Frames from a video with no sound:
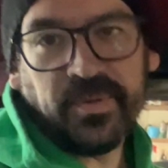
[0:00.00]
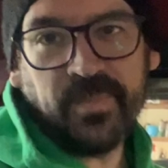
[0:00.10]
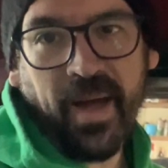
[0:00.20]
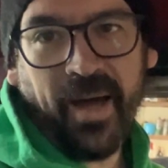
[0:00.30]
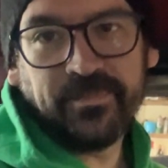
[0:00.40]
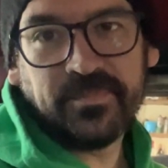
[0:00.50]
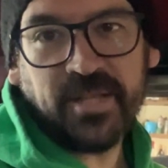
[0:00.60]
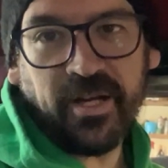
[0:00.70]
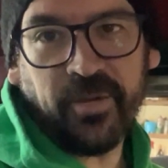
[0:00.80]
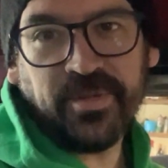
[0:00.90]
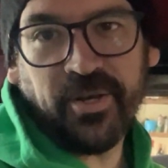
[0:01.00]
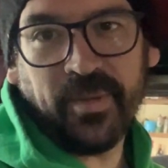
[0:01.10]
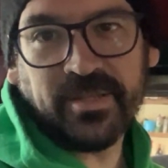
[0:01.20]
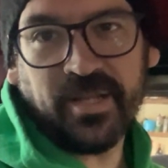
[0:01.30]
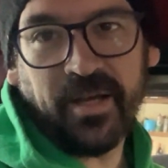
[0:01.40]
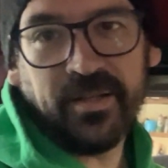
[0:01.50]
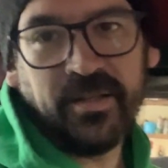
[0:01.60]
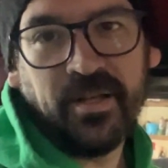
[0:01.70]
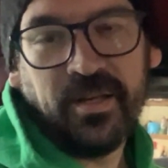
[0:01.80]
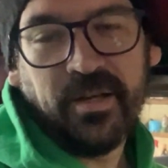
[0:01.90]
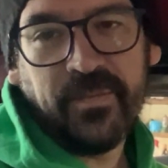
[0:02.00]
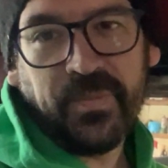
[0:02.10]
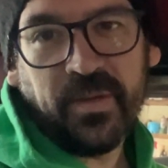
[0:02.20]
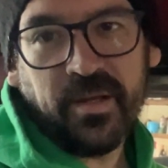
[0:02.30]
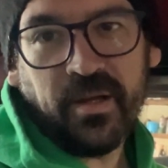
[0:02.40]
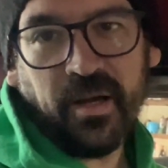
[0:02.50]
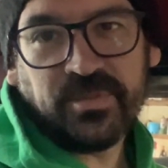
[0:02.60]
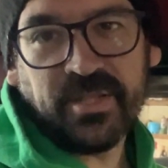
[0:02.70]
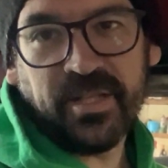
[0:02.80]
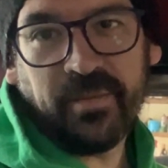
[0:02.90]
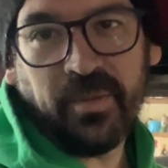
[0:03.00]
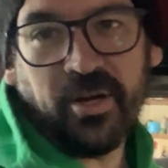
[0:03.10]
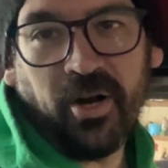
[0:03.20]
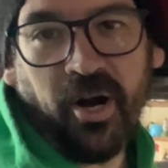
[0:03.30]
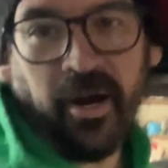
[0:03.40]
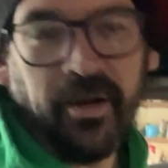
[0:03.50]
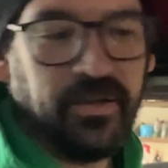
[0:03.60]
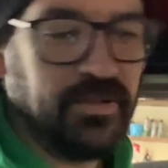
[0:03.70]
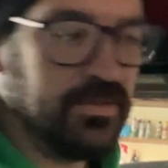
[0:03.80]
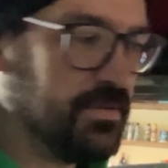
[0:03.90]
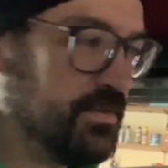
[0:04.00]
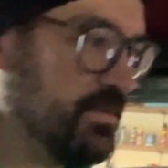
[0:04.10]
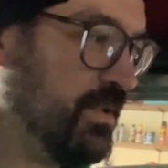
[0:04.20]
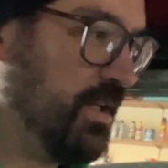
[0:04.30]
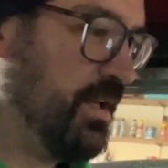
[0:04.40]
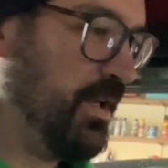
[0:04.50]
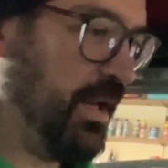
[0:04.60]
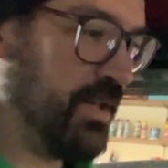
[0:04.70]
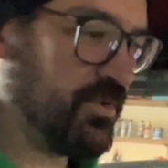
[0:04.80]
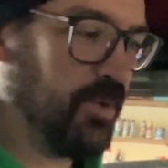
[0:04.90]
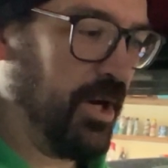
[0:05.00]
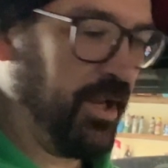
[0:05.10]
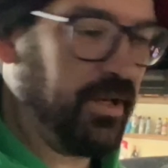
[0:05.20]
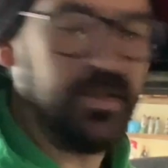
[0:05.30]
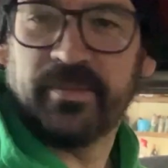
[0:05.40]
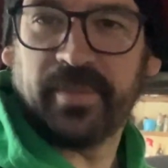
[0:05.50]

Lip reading: Matt, stock update on Mustang. I'm sitting in my car and it's running,